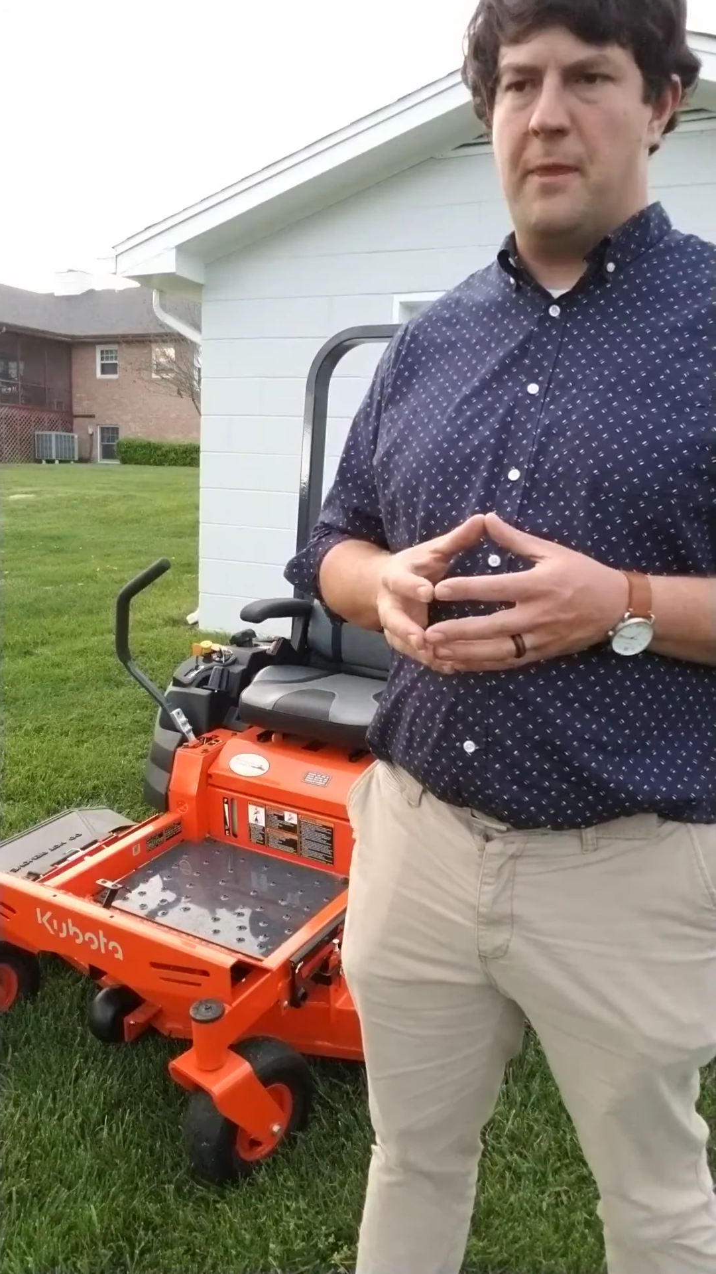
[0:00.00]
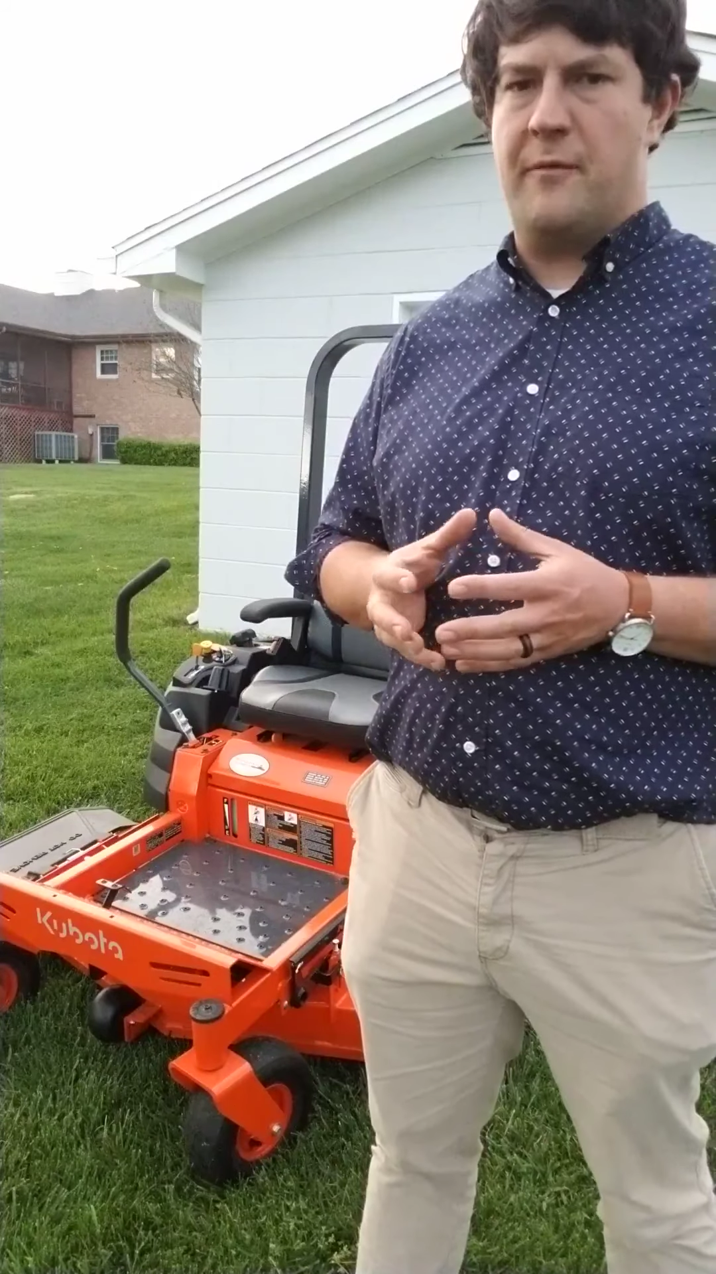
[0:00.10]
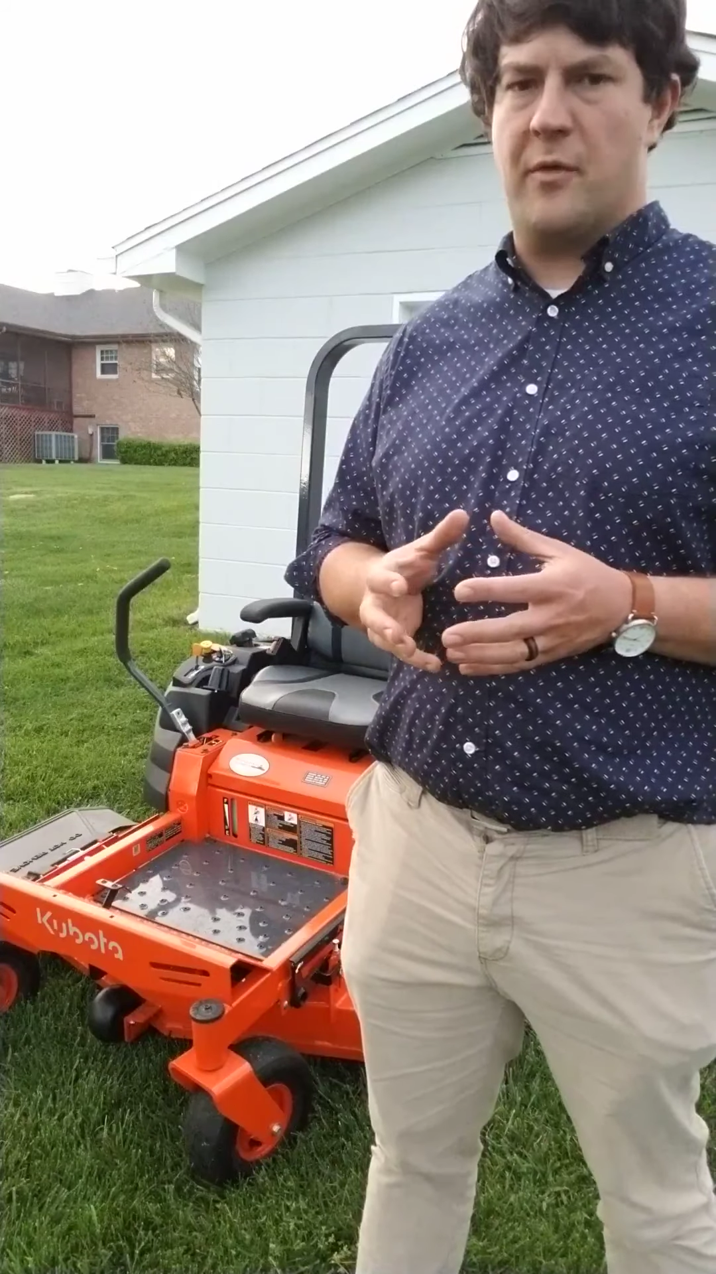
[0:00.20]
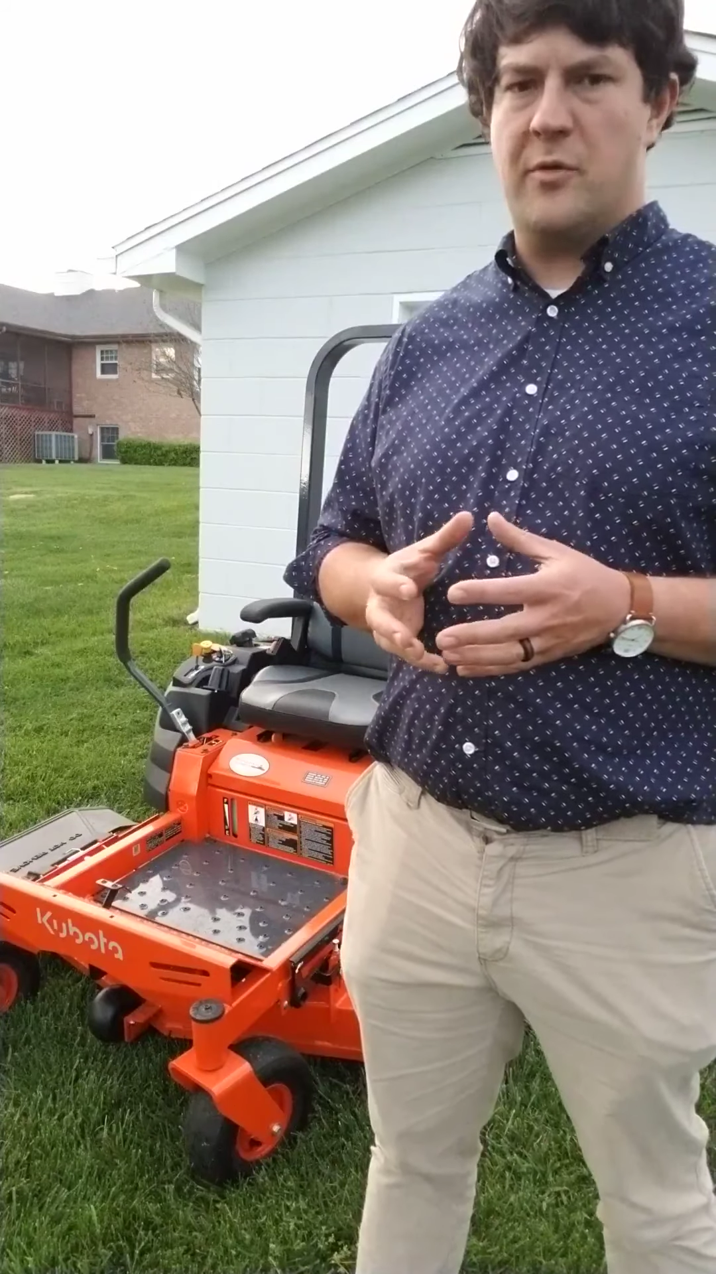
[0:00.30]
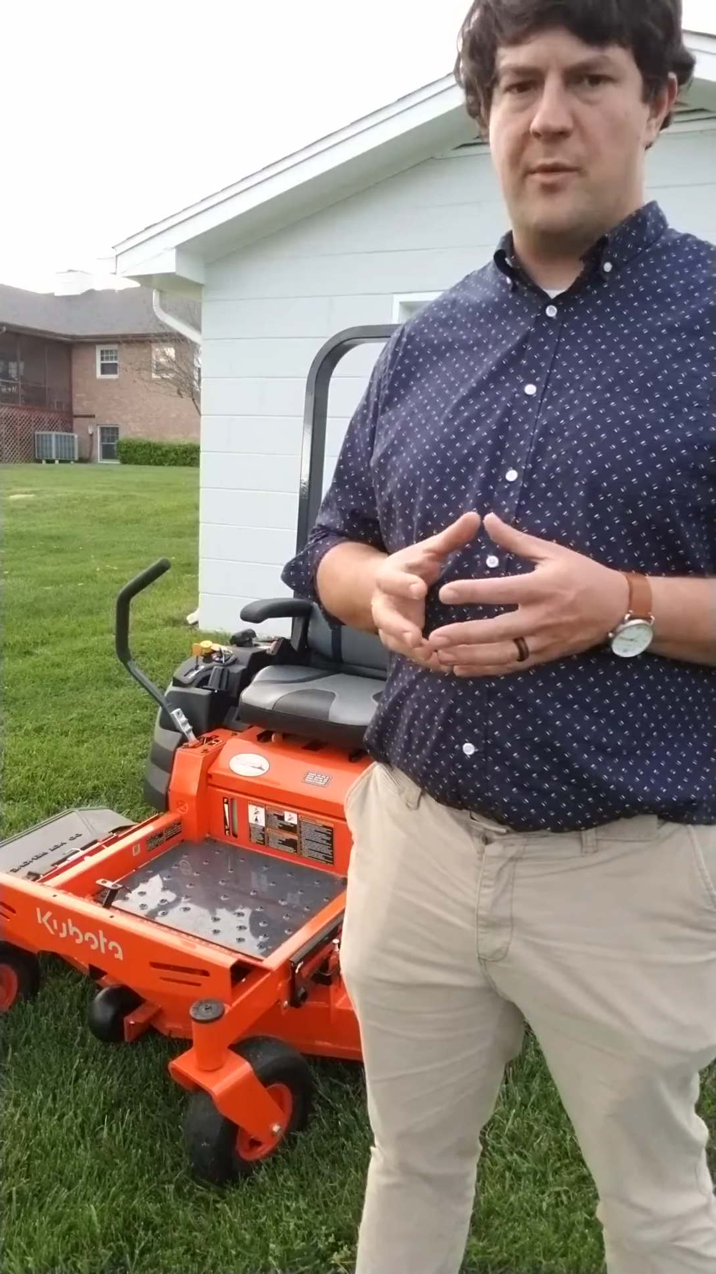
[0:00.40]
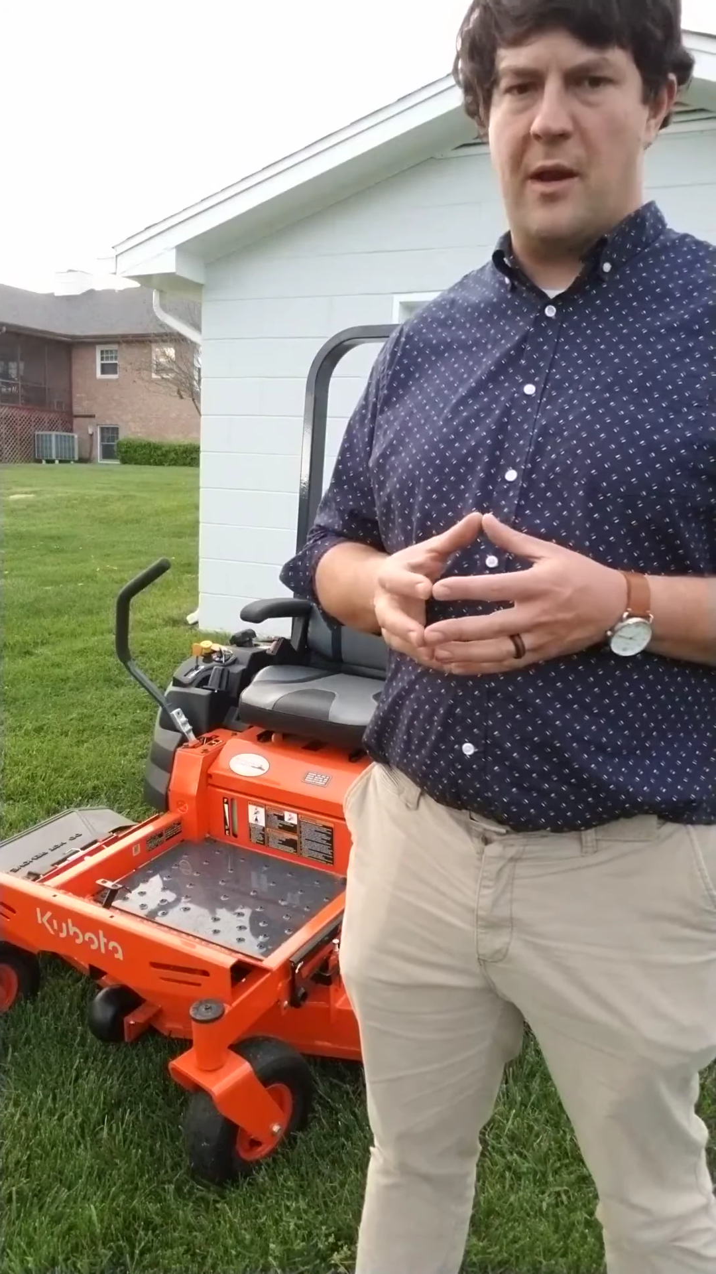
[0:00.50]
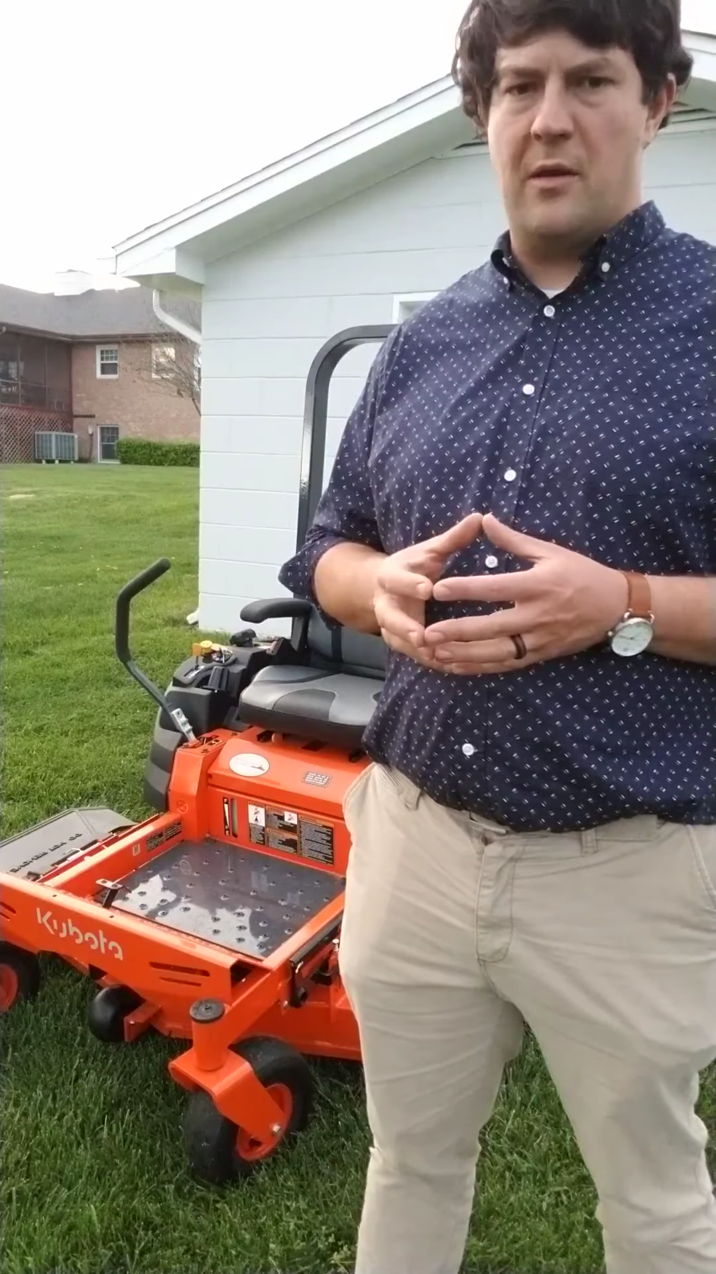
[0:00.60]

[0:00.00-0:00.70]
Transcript: first one I